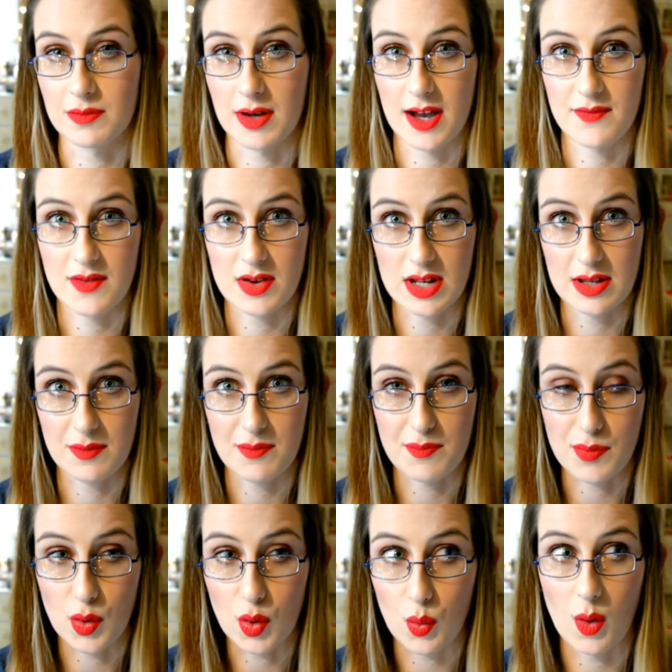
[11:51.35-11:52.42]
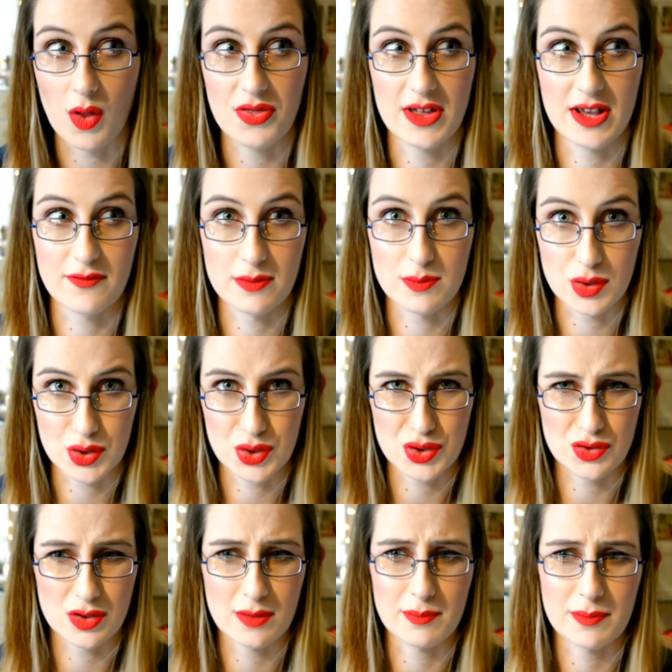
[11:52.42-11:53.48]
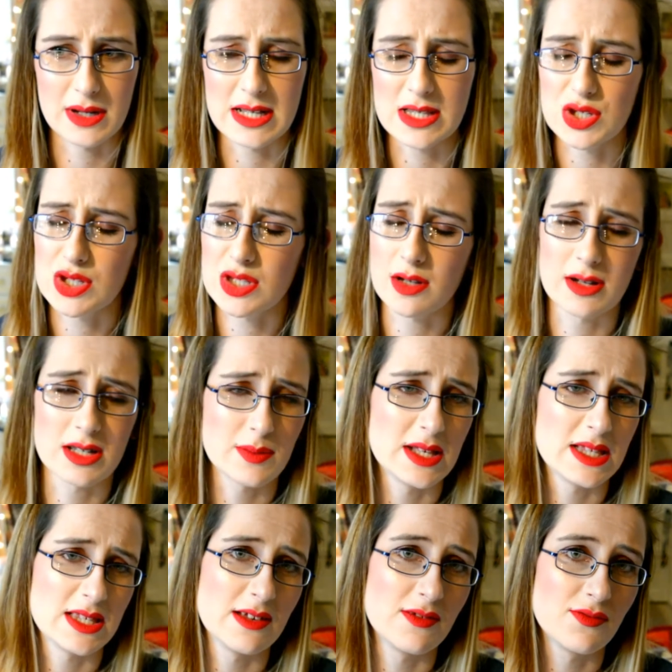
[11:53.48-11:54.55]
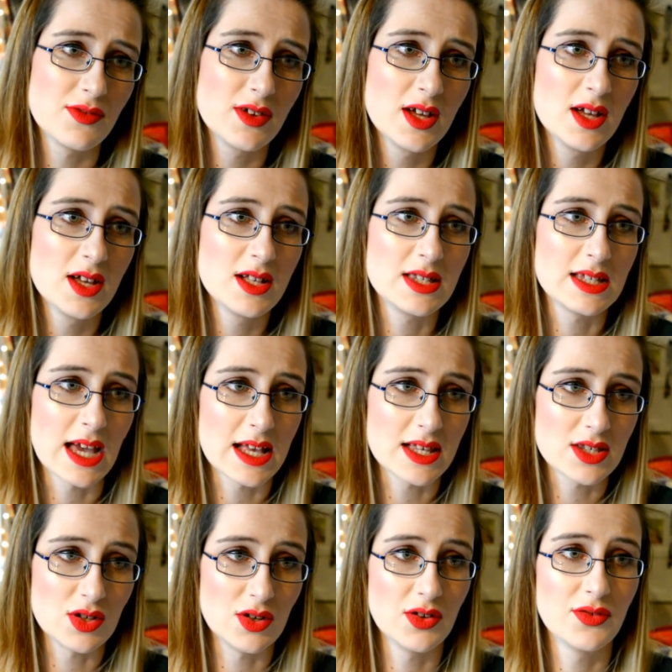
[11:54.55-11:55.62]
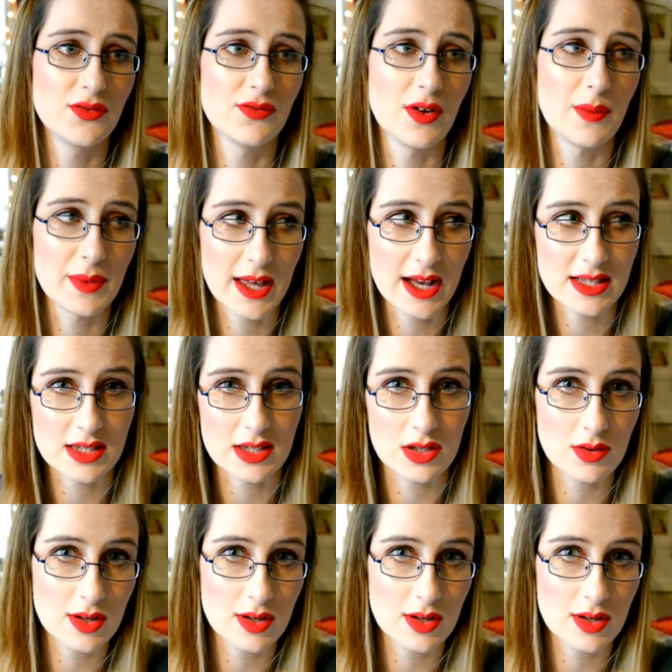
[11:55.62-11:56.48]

I've only bought one thing from Nordstrom, but it's just so expensive to get stuff from there to the